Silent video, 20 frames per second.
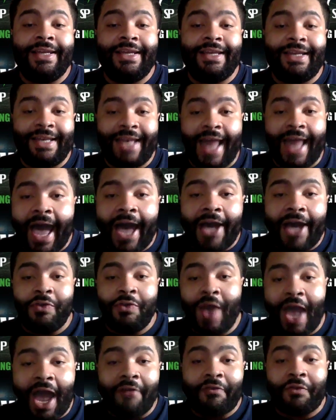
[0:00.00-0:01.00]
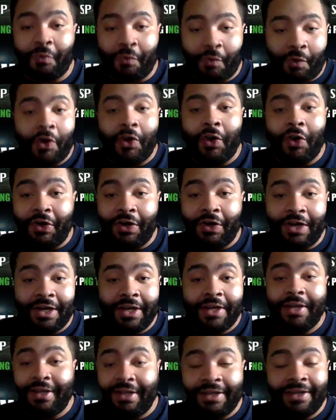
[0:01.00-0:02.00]
Now you have to
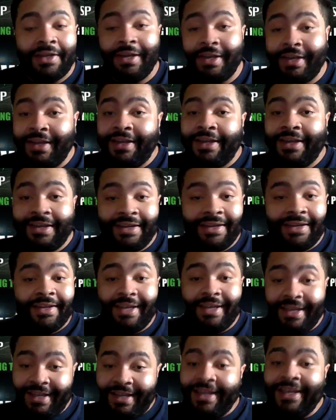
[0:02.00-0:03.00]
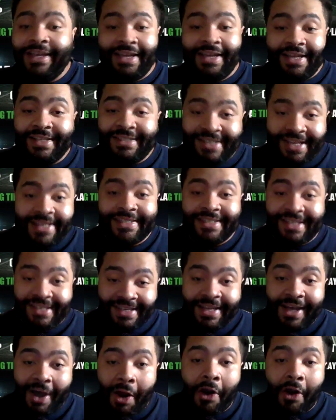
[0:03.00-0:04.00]
worry. Is
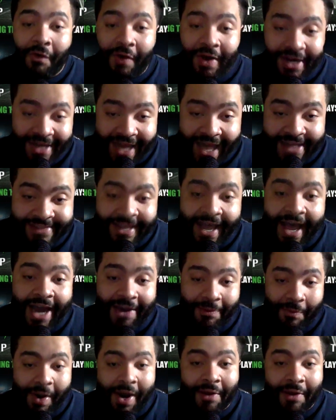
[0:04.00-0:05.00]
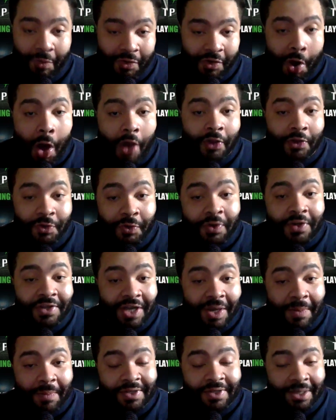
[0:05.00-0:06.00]
it already that time, right? Well, Call of Duty
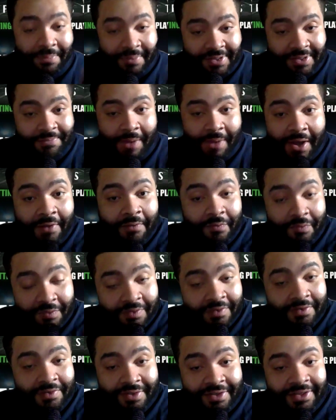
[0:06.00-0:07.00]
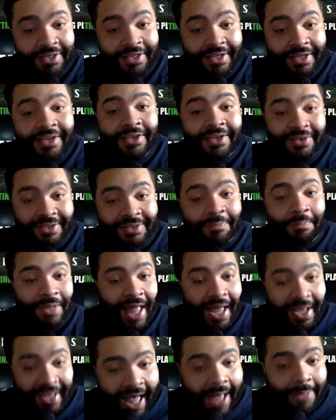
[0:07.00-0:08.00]
coming up this month,
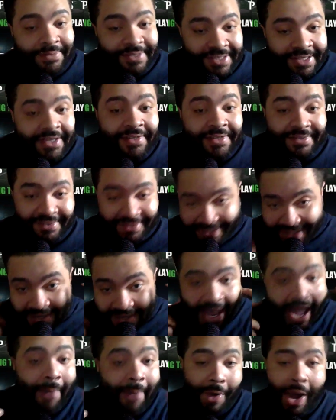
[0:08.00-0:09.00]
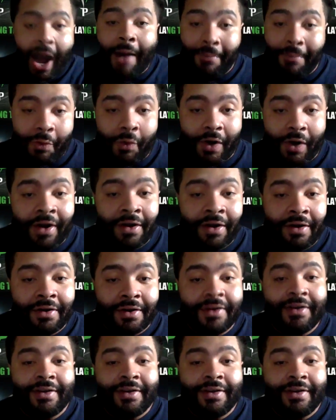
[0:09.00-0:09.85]
Black Ops 6. I'm aware.